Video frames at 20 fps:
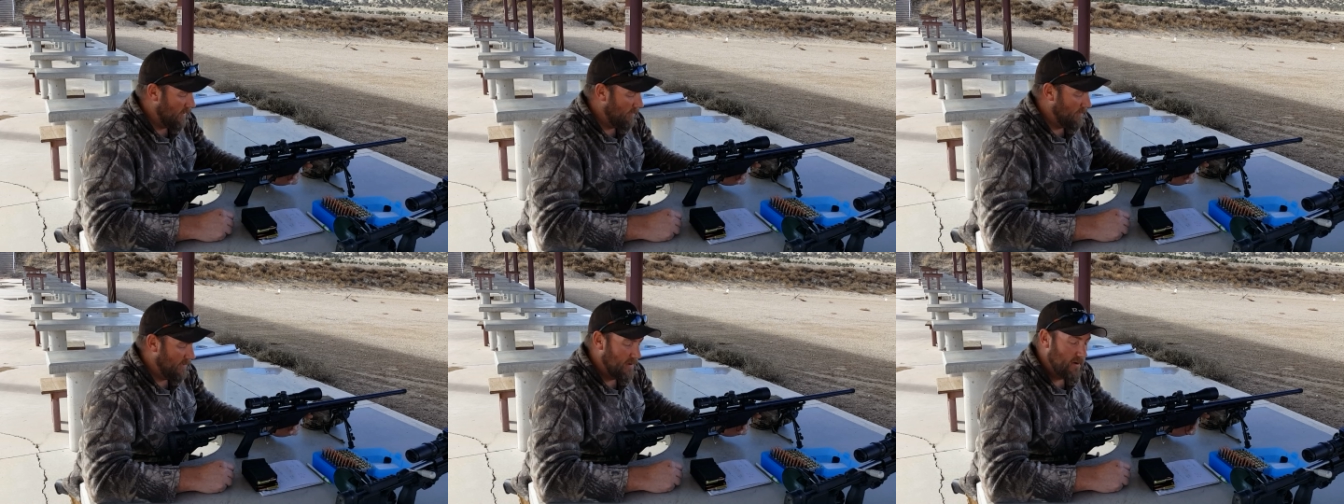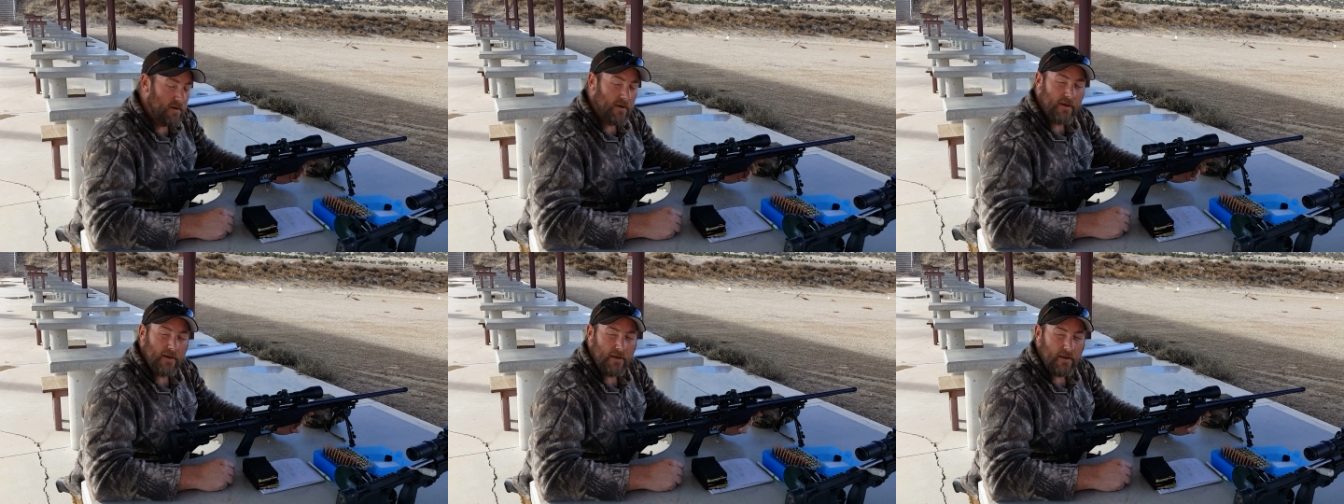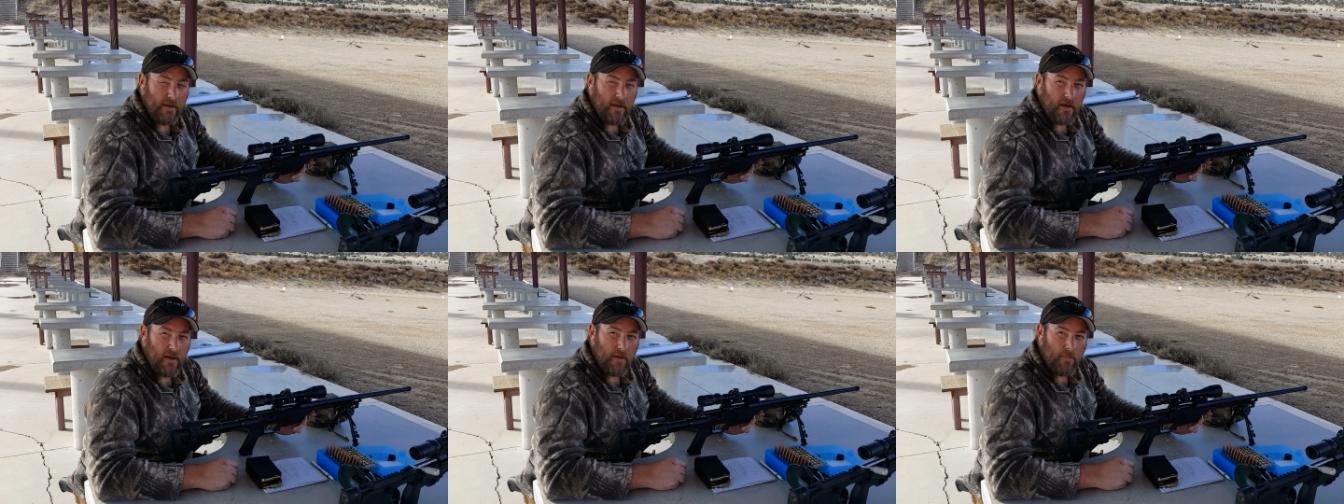Here in
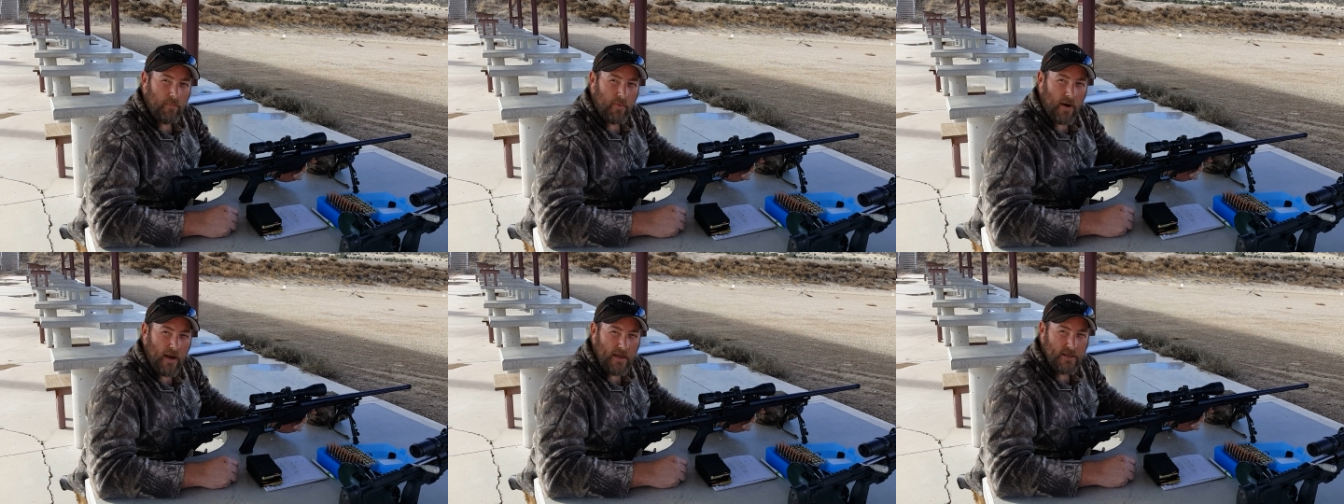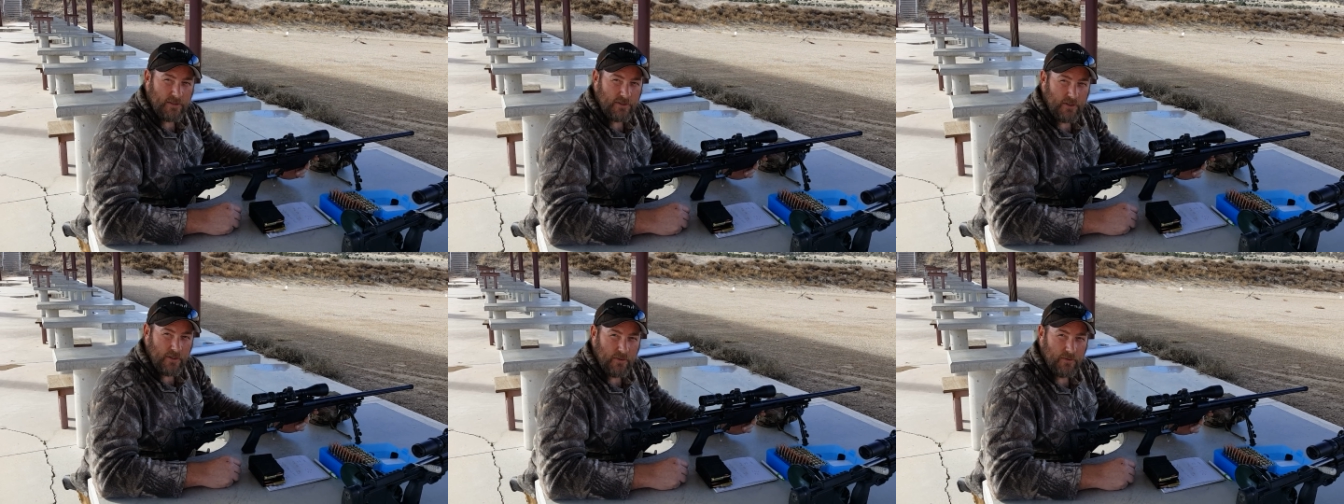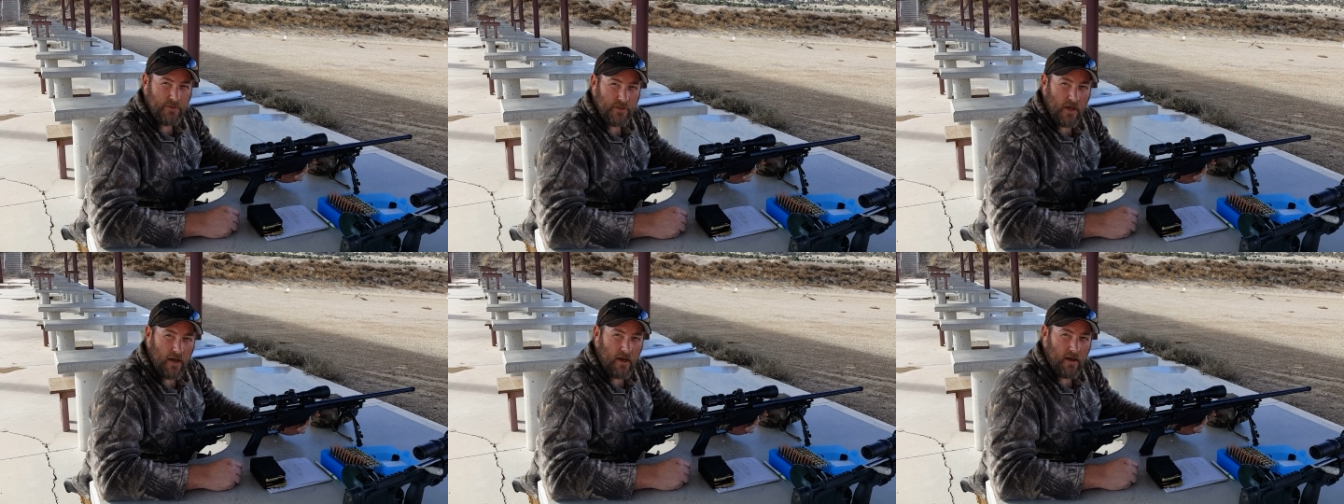Price,
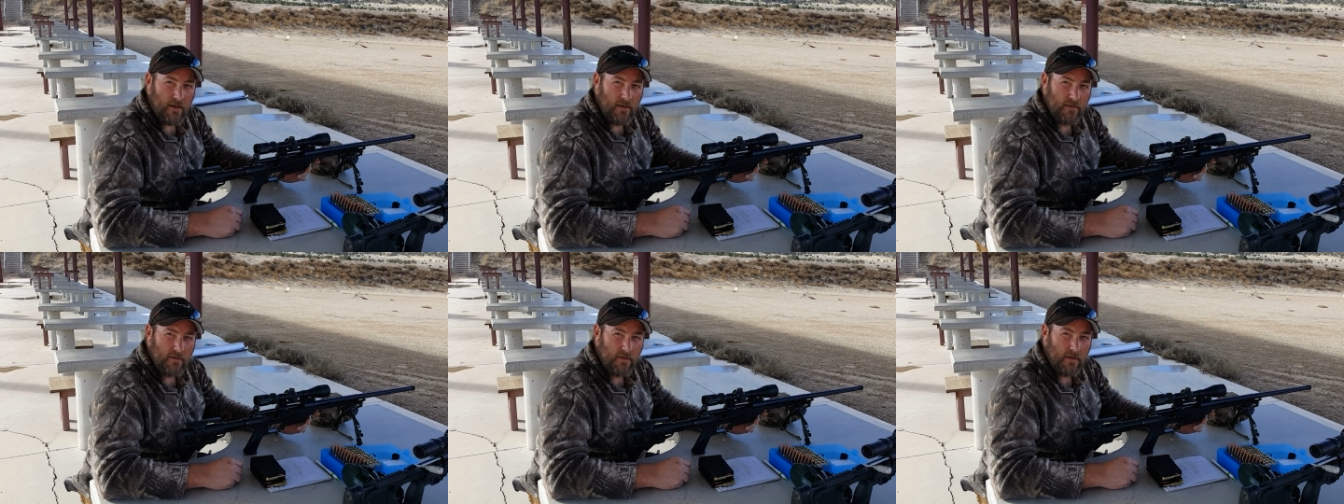Utah,